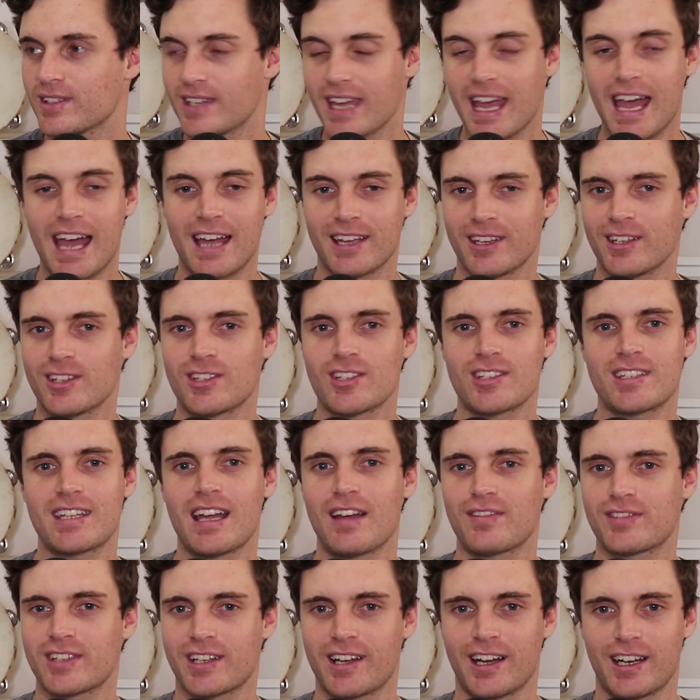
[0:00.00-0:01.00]
Yeah, you just
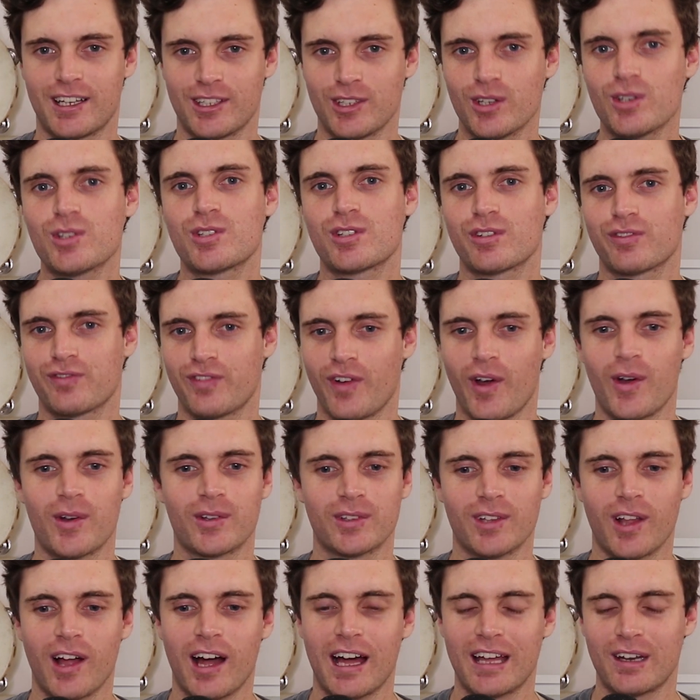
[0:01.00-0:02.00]
have to kind of use your
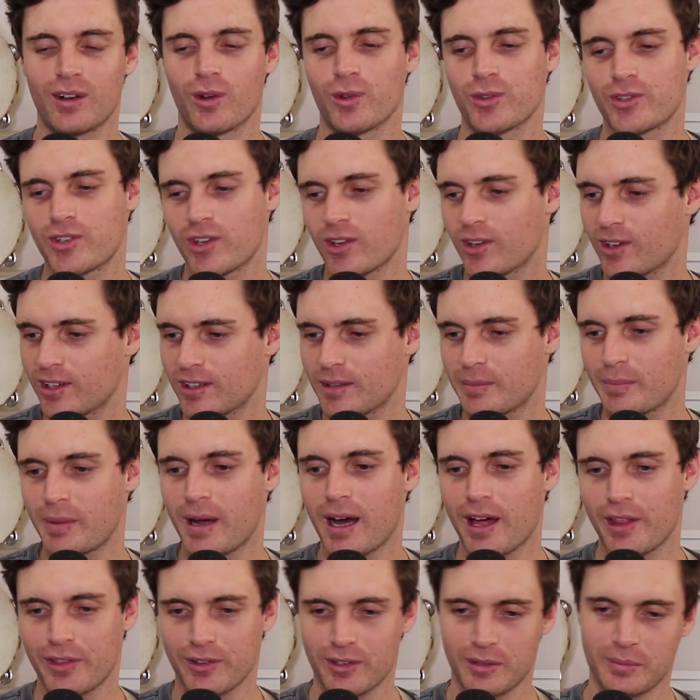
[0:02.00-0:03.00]
phone light or turn on the
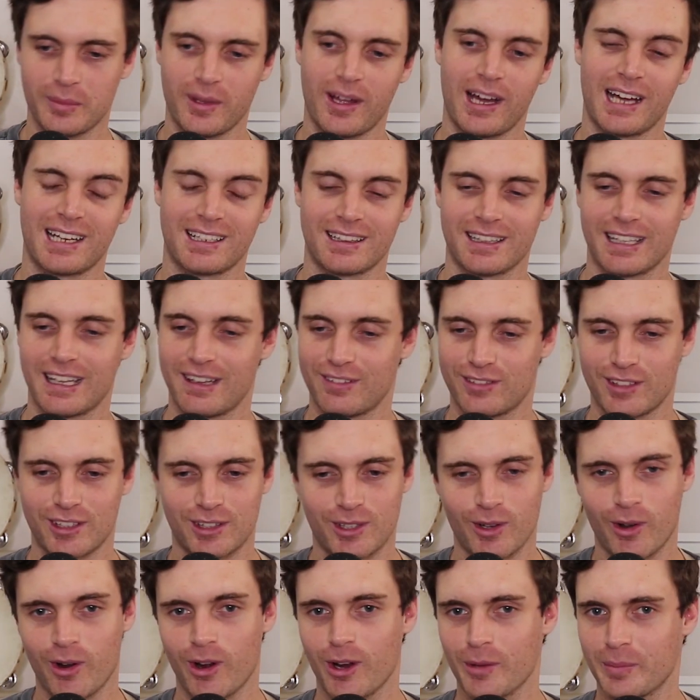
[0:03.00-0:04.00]
bathroom light and leave the
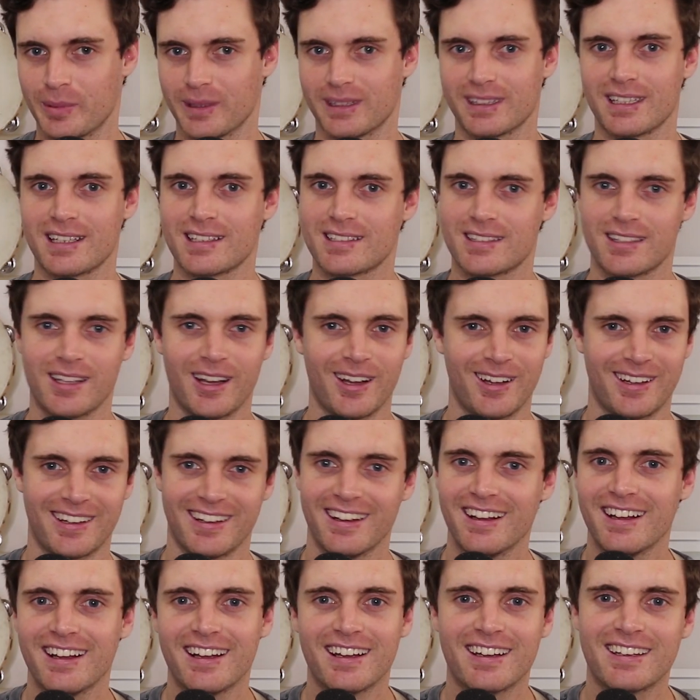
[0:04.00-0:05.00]
door open. There's
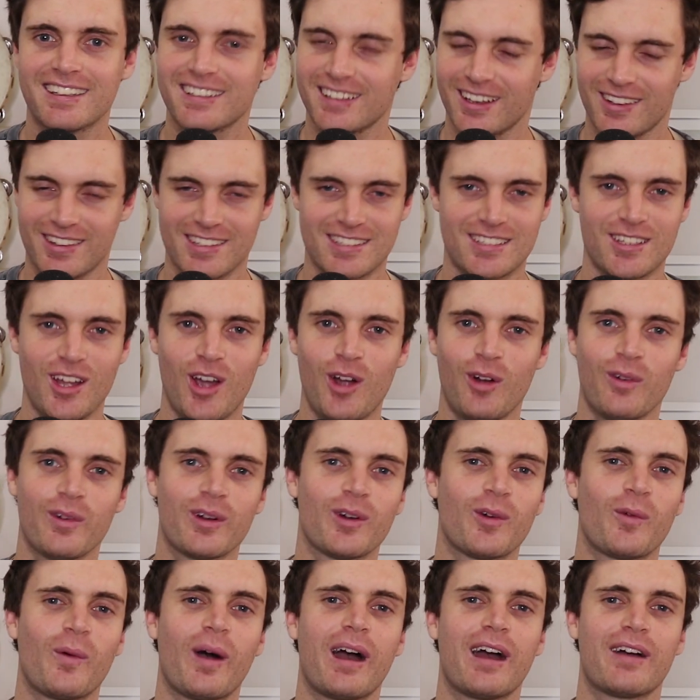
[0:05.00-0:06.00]
no
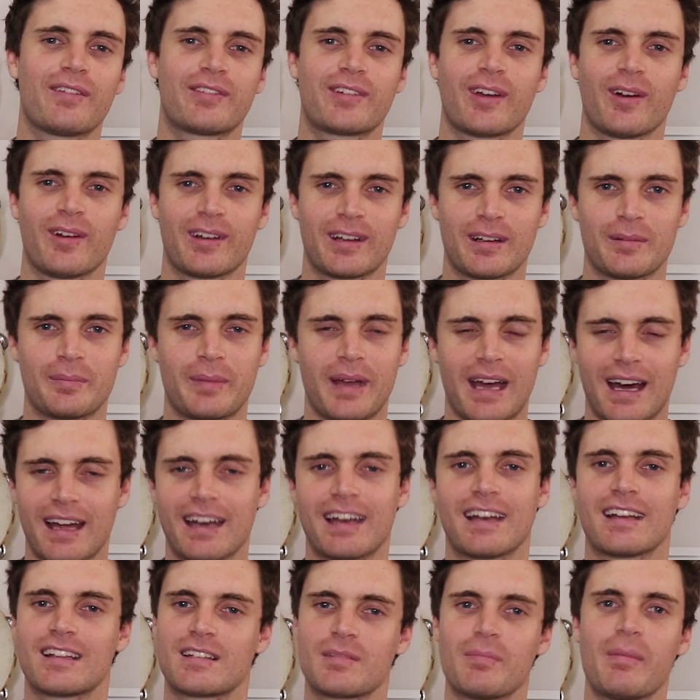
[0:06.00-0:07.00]
real way of going
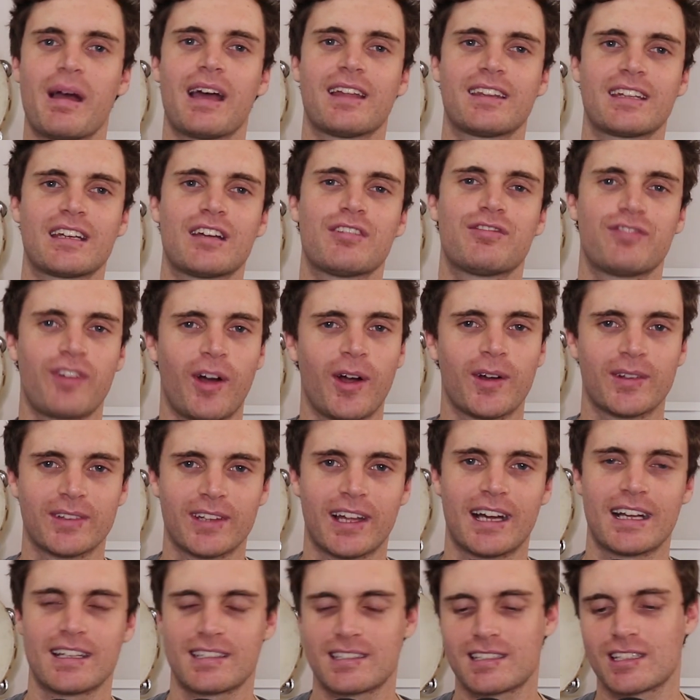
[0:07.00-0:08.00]
about it. It's mainly a phone
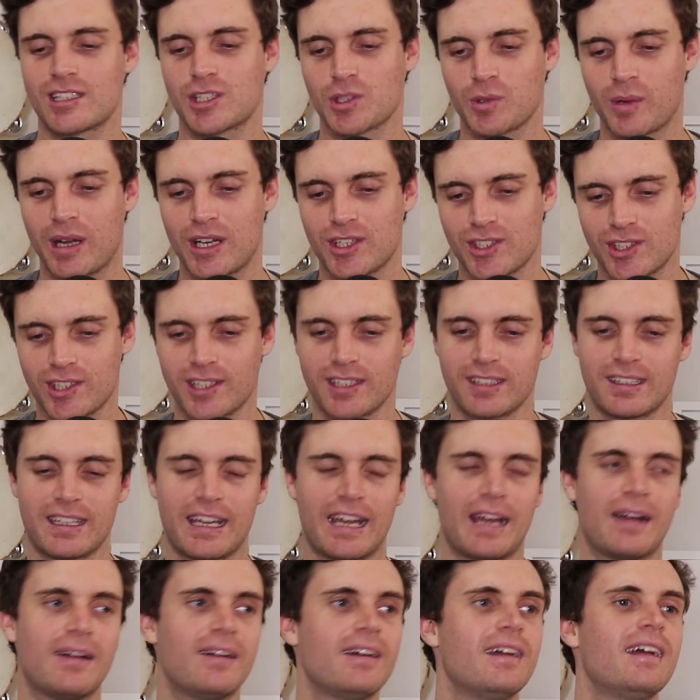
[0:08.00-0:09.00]
light situation in
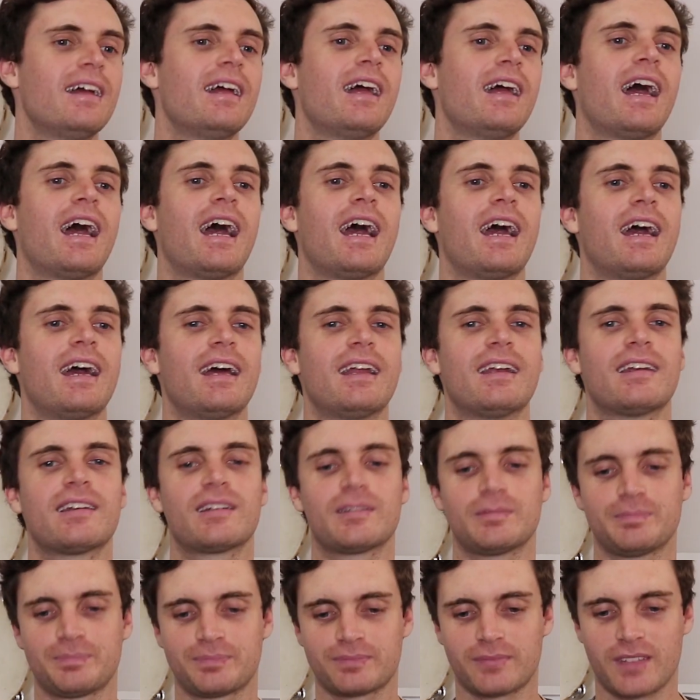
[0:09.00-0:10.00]
there.
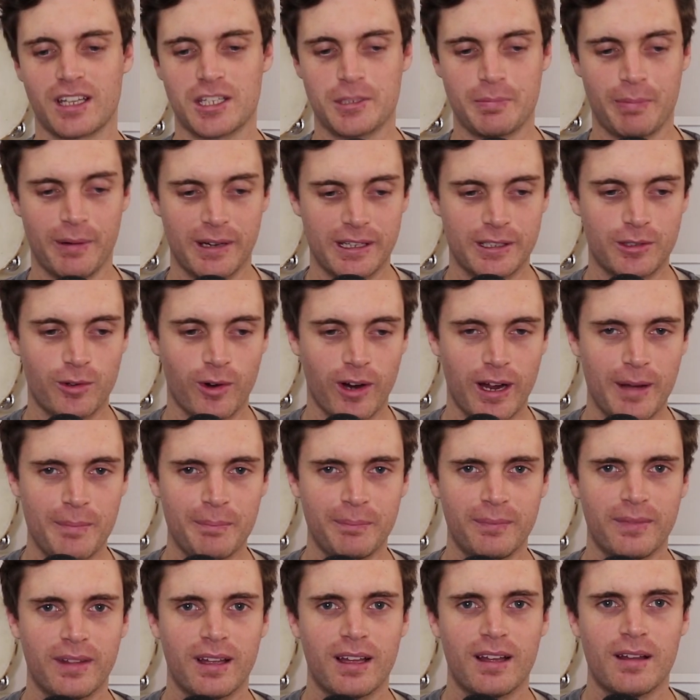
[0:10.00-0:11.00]
And it's pretty
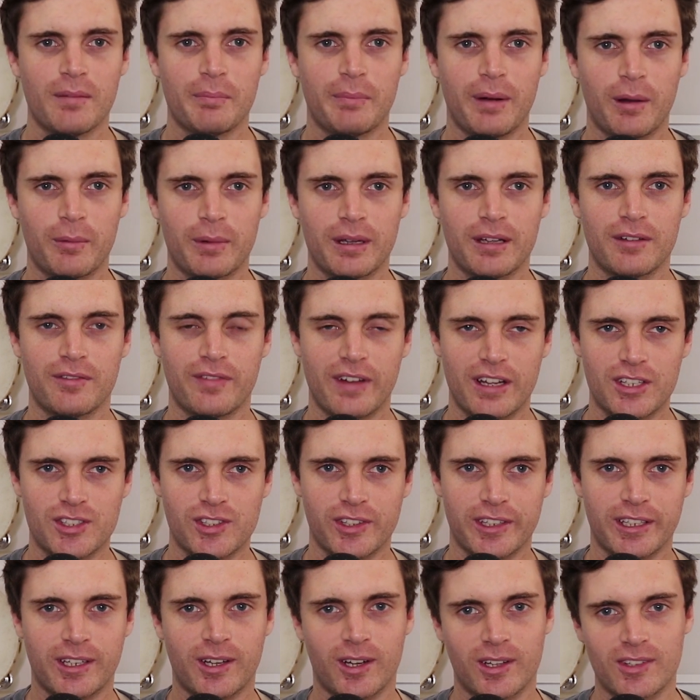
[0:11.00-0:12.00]
grim, but we
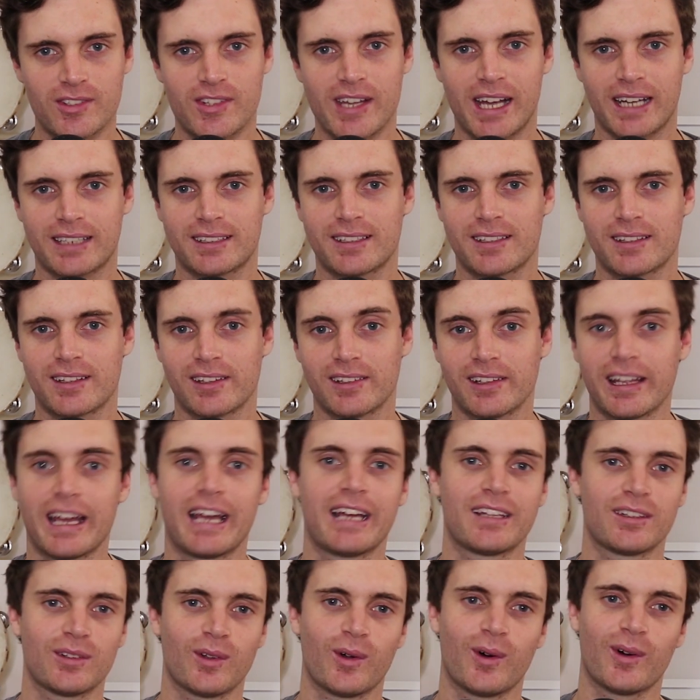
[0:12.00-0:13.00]
eventually contacted the
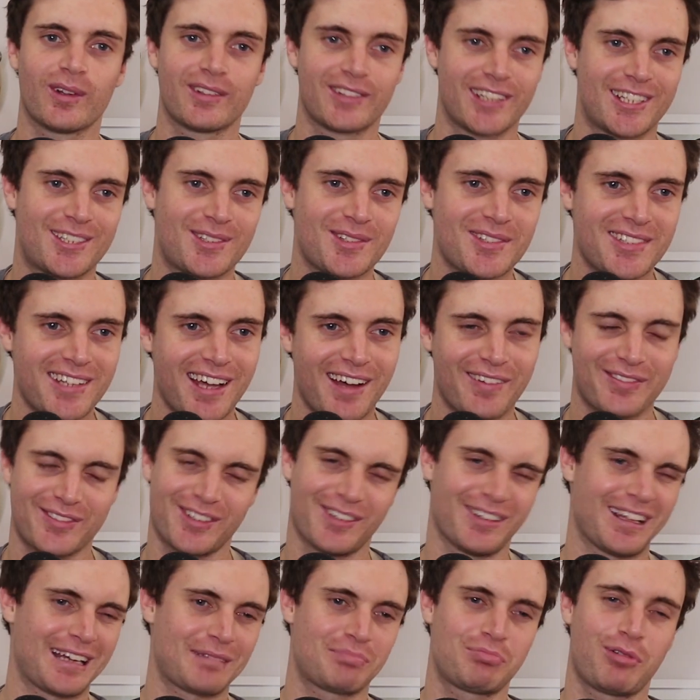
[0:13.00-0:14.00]
landlord. This was
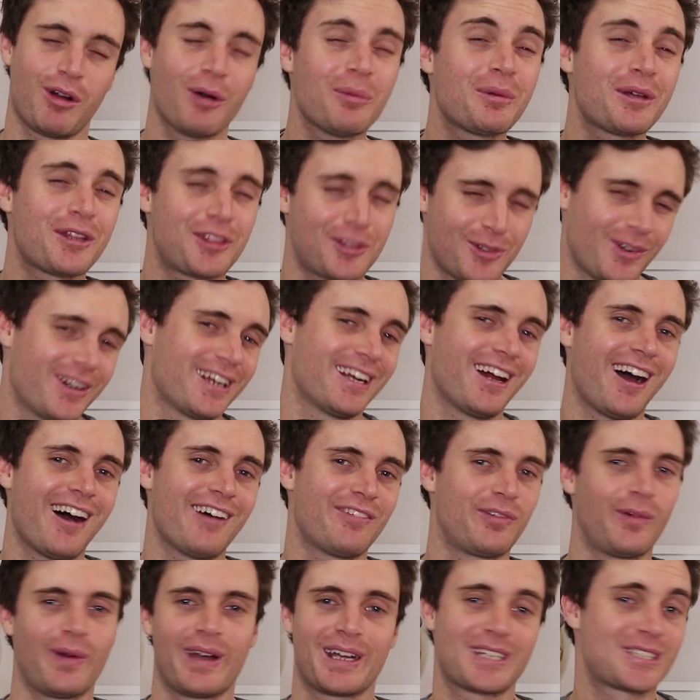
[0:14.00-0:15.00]
after like probably
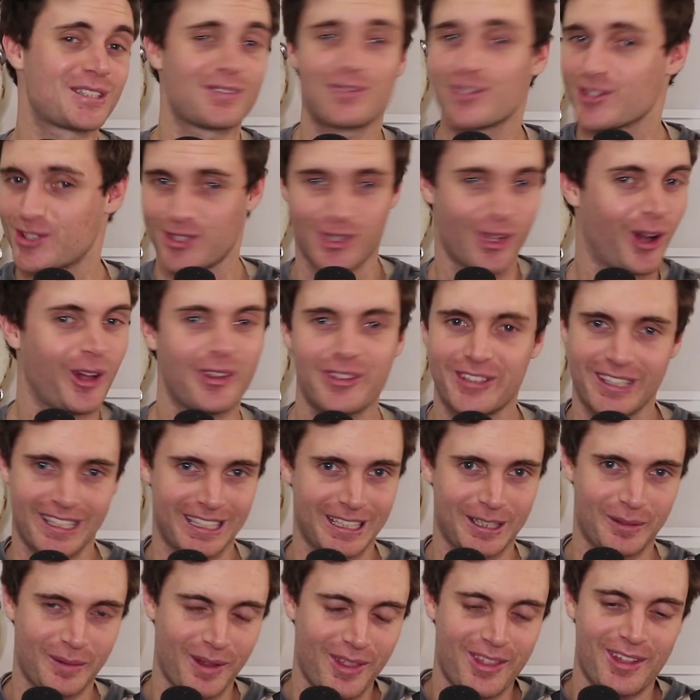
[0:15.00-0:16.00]
3.5 weeks of just not
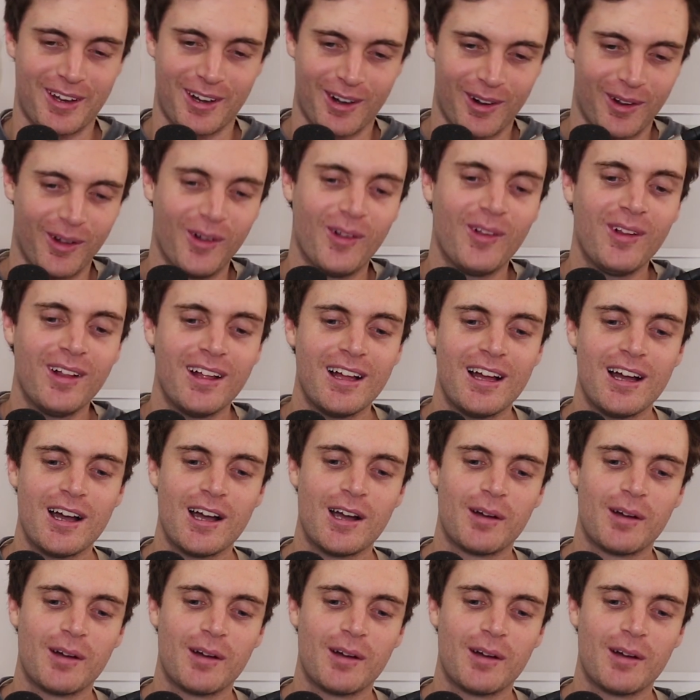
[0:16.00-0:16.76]
dealing with it at all.